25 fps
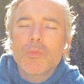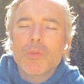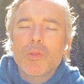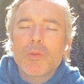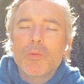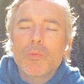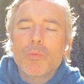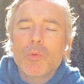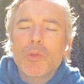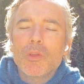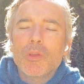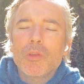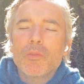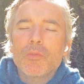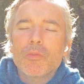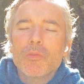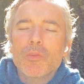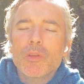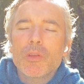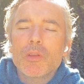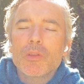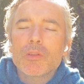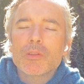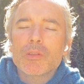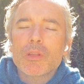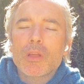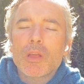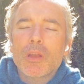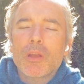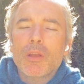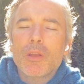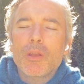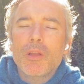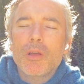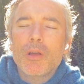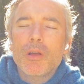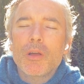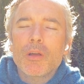And when you finish that
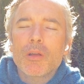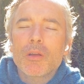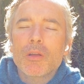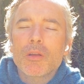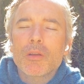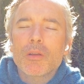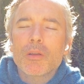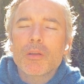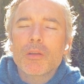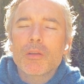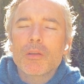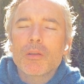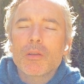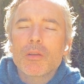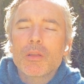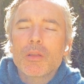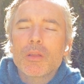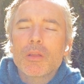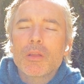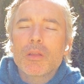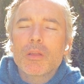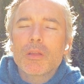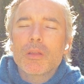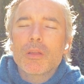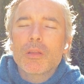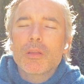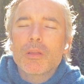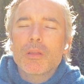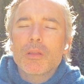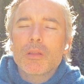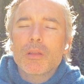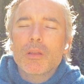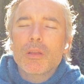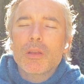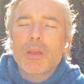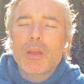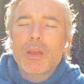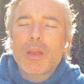longer
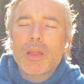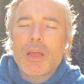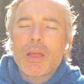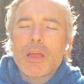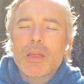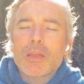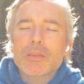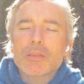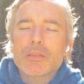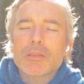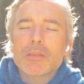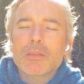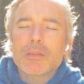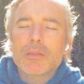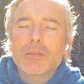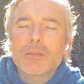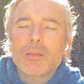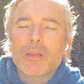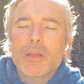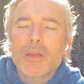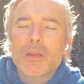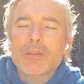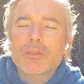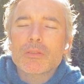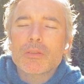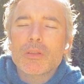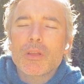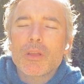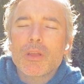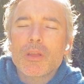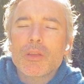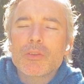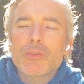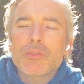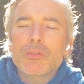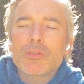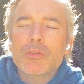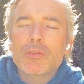last
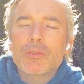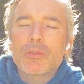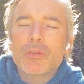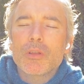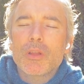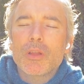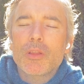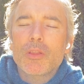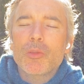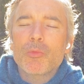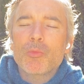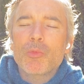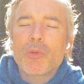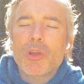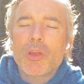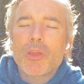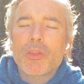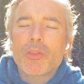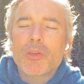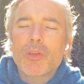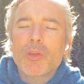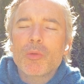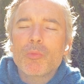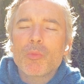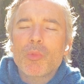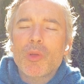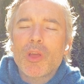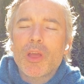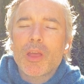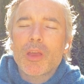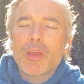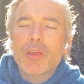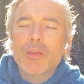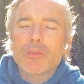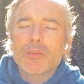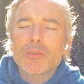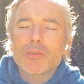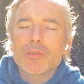exhalation, let the breath come
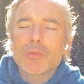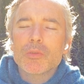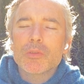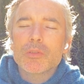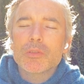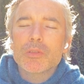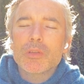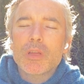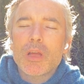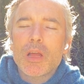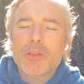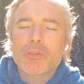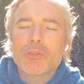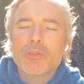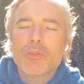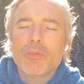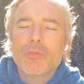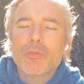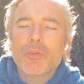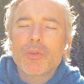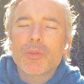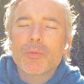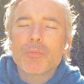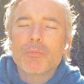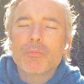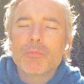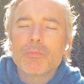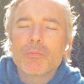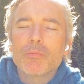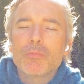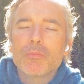back to its natural rhythm.